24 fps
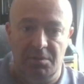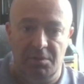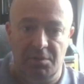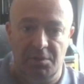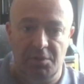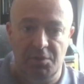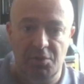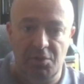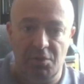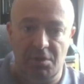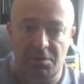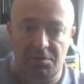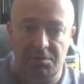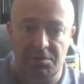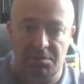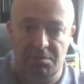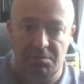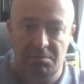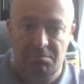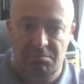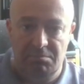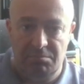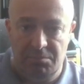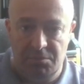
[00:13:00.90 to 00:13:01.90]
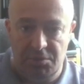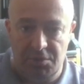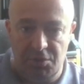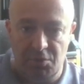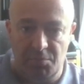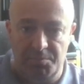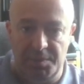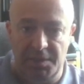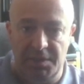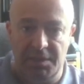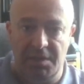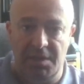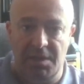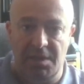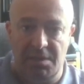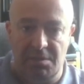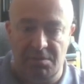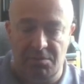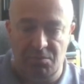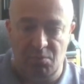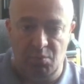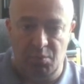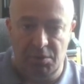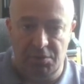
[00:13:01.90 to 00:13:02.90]
not
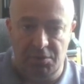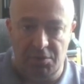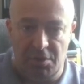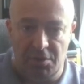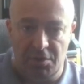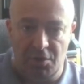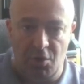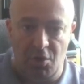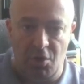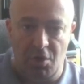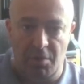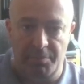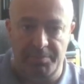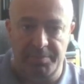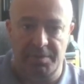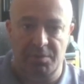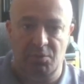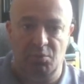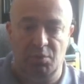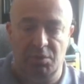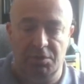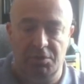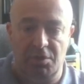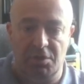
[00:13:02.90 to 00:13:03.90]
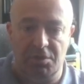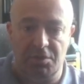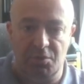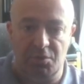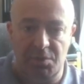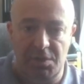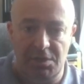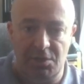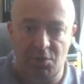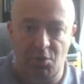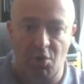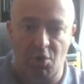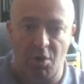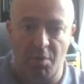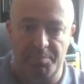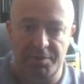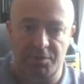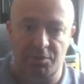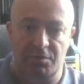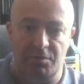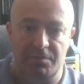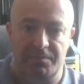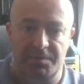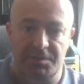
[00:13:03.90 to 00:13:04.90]
duplicate, will not copy, will not create
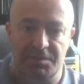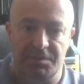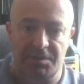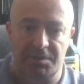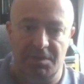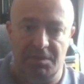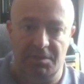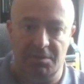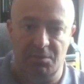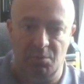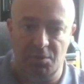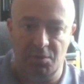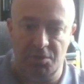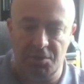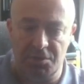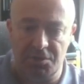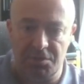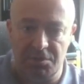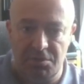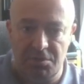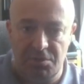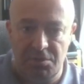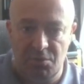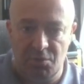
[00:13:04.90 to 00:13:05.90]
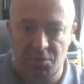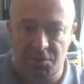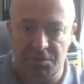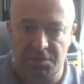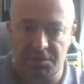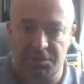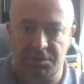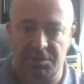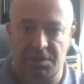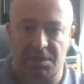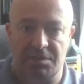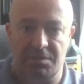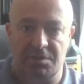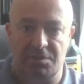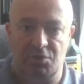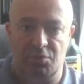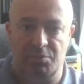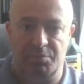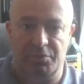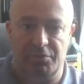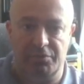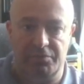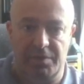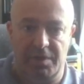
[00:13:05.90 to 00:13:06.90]
copies of the set. It will just use the set that you
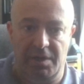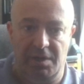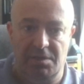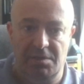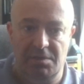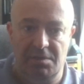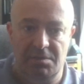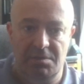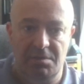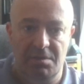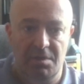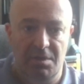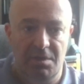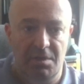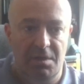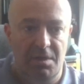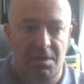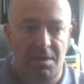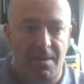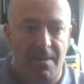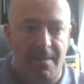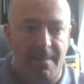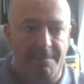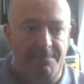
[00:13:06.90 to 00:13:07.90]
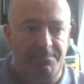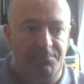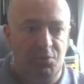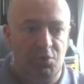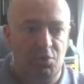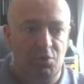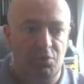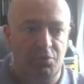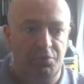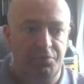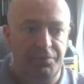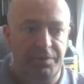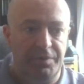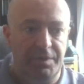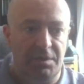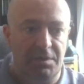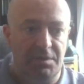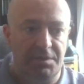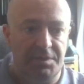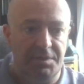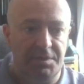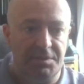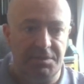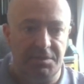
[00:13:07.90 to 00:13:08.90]
provided to
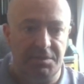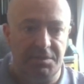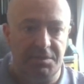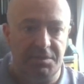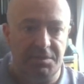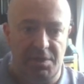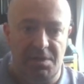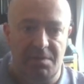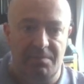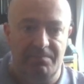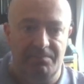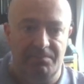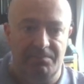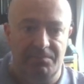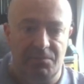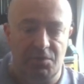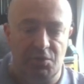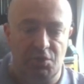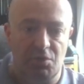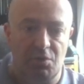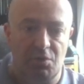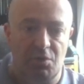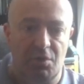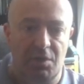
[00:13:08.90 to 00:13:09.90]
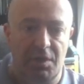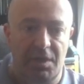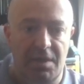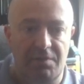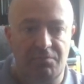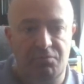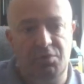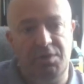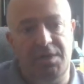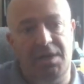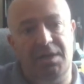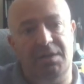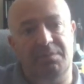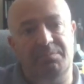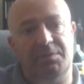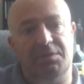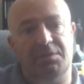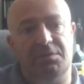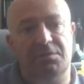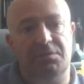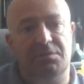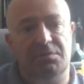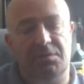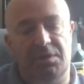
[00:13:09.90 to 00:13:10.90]
fill this array. So every
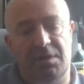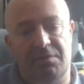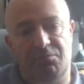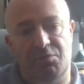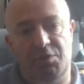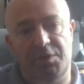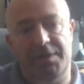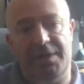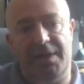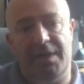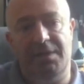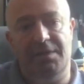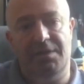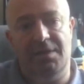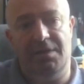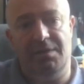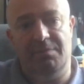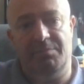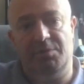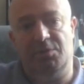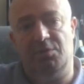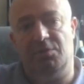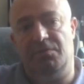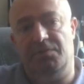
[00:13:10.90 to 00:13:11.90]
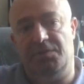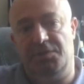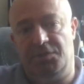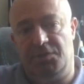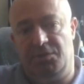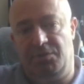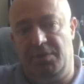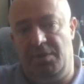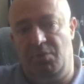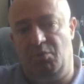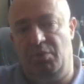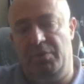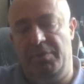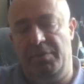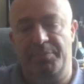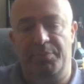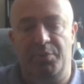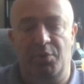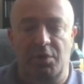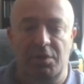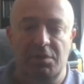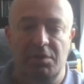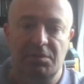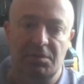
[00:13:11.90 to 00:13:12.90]
9 element of this array will be
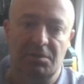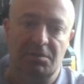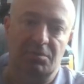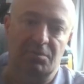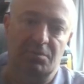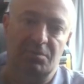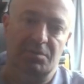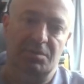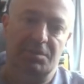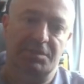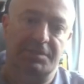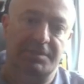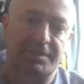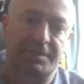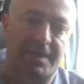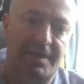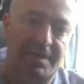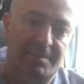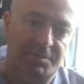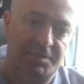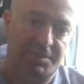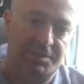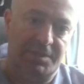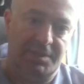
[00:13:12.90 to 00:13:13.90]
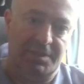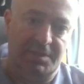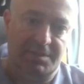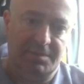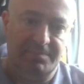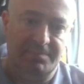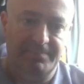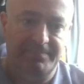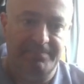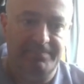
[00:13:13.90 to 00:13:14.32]
pointing to the same set.